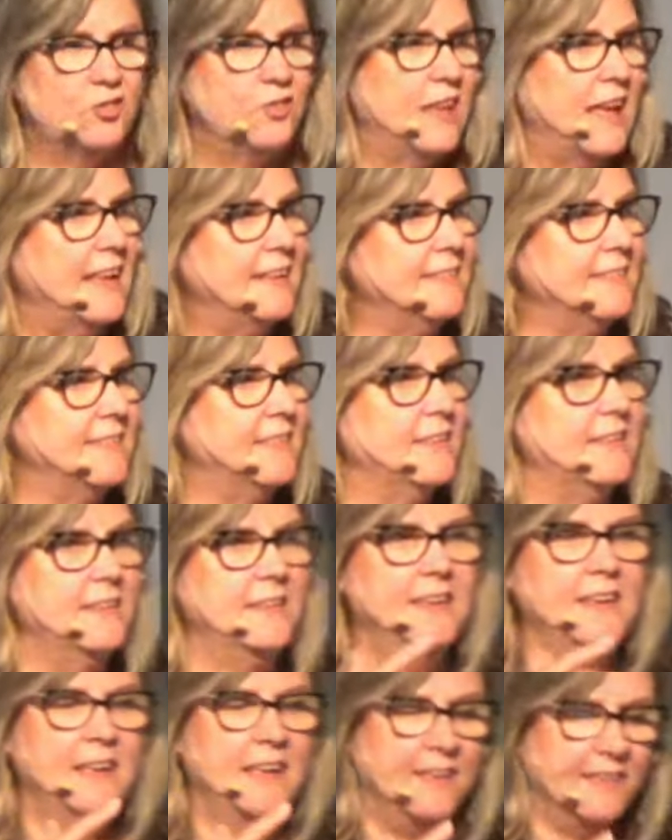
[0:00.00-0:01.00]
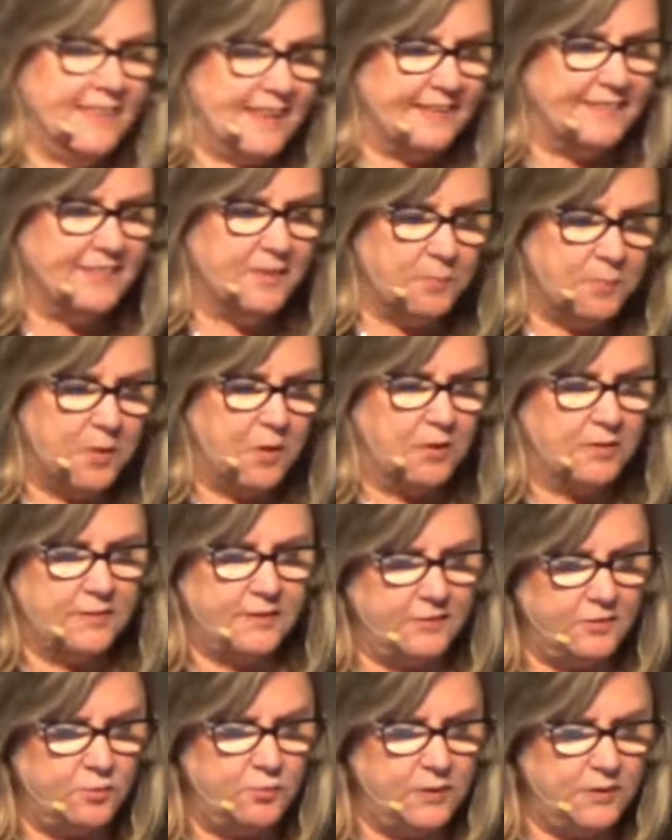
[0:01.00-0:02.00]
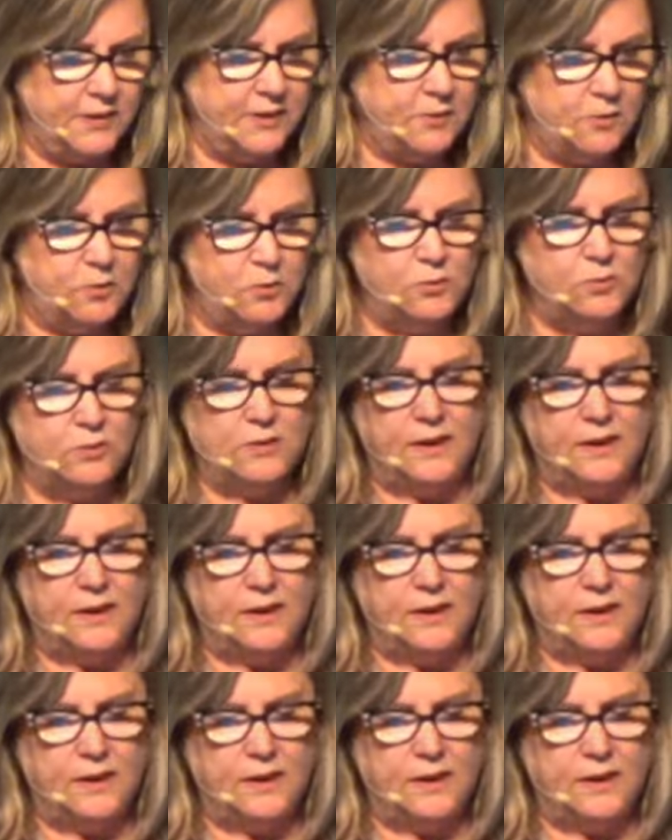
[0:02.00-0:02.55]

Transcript: that's the part that's really cool.